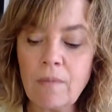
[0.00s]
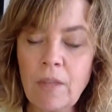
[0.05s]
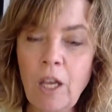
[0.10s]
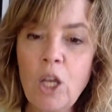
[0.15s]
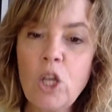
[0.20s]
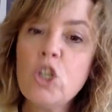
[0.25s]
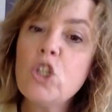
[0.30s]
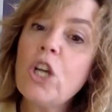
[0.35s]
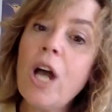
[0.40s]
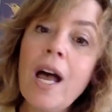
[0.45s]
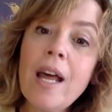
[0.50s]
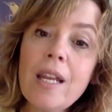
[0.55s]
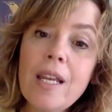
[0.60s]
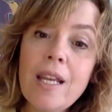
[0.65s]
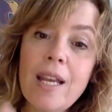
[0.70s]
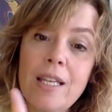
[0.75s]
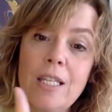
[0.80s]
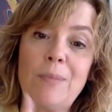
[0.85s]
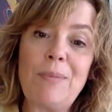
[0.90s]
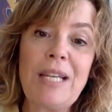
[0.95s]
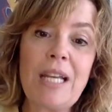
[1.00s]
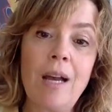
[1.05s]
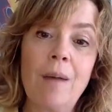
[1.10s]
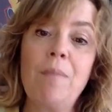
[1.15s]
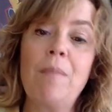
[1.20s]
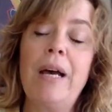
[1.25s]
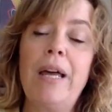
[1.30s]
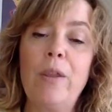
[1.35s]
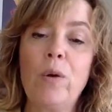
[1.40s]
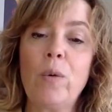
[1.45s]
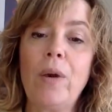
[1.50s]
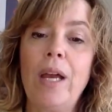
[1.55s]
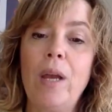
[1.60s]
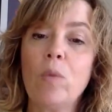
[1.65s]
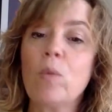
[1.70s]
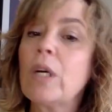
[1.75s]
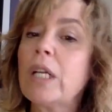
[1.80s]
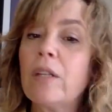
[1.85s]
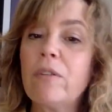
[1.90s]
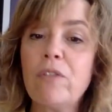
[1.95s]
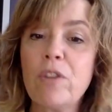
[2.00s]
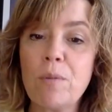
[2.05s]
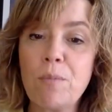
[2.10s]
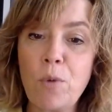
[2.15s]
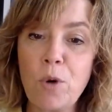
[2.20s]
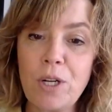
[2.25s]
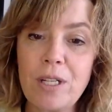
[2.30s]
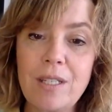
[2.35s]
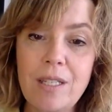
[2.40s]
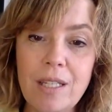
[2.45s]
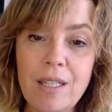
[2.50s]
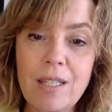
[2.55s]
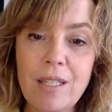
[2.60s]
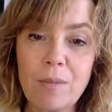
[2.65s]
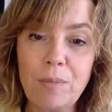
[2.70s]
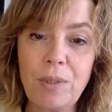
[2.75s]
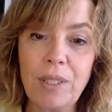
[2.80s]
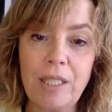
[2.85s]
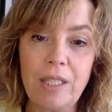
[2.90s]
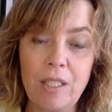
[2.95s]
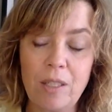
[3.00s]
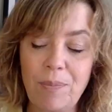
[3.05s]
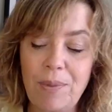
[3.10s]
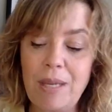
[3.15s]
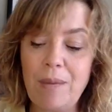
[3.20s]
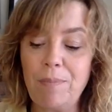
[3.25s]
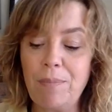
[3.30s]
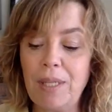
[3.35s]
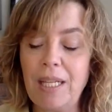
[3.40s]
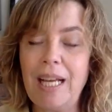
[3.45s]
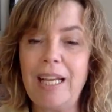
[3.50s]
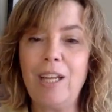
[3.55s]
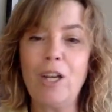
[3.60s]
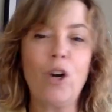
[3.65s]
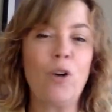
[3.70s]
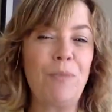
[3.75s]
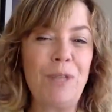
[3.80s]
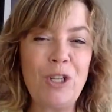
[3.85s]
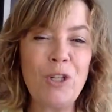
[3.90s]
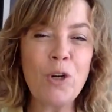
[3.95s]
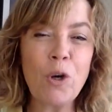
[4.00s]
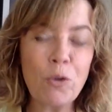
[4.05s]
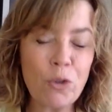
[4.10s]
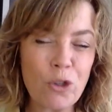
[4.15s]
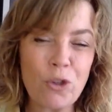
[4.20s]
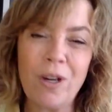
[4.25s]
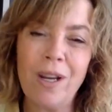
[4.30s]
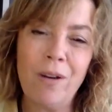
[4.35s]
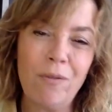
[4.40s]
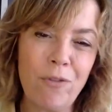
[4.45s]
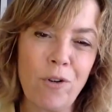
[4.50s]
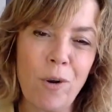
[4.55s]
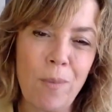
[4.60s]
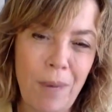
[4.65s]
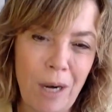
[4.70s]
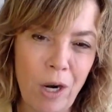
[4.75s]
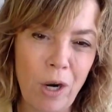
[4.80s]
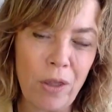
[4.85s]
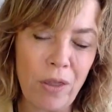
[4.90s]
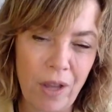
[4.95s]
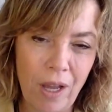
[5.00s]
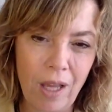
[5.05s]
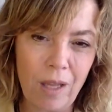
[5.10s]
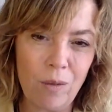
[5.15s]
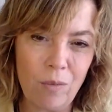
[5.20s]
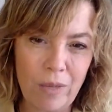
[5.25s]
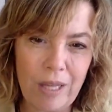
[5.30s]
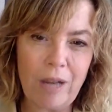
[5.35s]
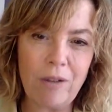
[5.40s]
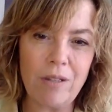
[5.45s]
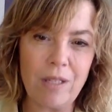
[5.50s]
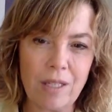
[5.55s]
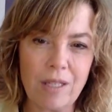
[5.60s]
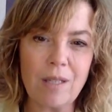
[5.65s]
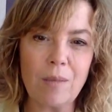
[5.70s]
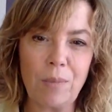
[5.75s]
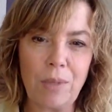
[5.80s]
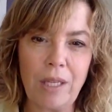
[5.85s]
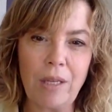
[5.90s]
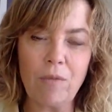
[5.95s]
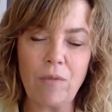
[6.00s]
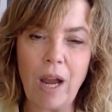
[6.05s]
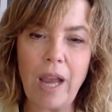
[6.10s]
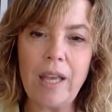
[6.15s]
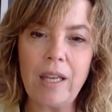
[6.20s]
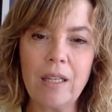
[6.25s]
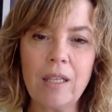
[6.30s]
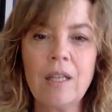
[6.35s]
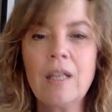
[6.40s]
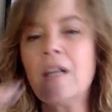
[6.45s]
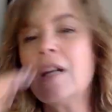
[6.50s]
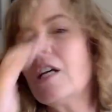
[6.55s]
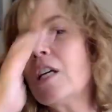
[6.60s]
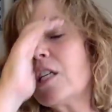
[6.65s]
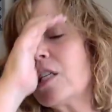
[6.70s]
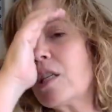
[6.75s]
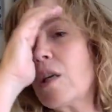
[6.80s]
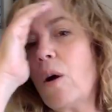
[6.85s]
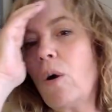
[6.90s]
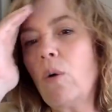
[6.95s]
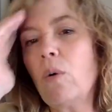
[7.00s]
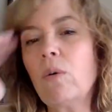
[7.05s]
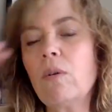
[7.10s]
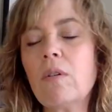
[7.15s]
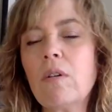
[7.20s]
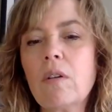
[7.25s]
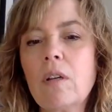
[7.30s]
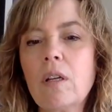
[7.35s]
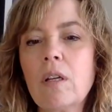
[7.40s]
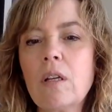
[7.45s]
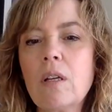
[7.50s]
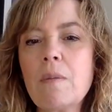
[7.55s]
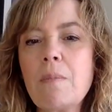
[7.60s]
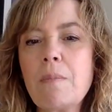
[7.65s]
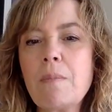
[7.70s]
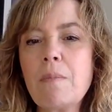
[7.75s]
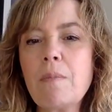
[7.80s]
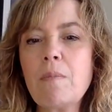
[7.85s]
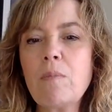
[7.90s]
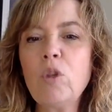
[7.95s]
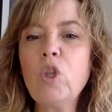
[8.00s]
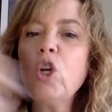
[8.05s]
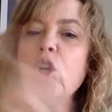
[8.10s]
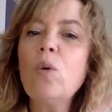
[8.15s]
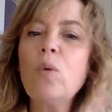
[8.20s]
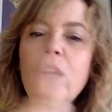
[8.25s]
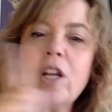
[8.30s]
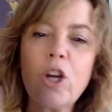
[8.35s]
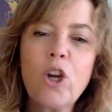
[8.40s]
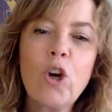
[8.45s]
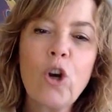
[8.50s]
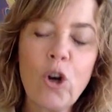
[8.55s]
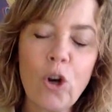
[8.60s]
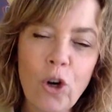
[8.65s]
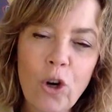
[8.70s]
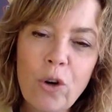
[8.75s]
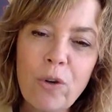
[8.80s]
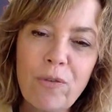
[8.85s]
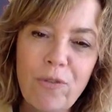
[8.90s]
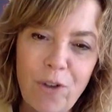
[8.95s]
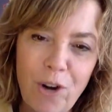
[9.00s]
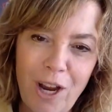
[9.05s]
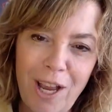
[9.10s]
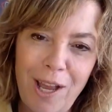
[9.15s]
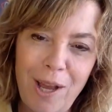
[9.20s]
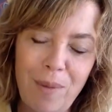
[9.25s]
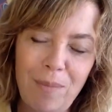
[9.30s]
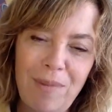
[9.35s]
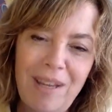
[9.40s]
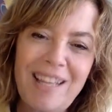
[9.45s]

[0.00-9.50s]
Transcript: Johnny has become, by the way, one of the more disciplined people I know. I mean, you don't train for a marathon without discipline, right? So look what occurred for him.